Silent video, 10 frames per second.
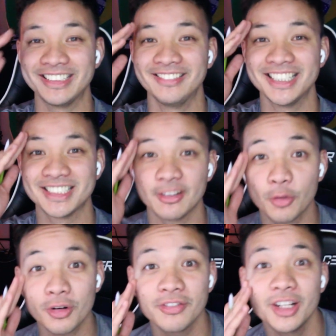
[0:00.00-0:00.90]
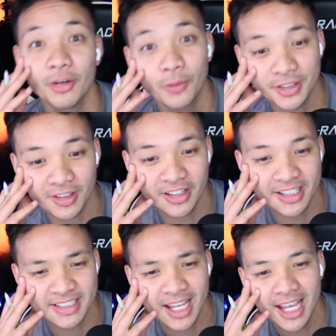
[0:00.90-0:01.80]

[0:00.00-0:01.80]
dude. This is the 4th video on Quaternions.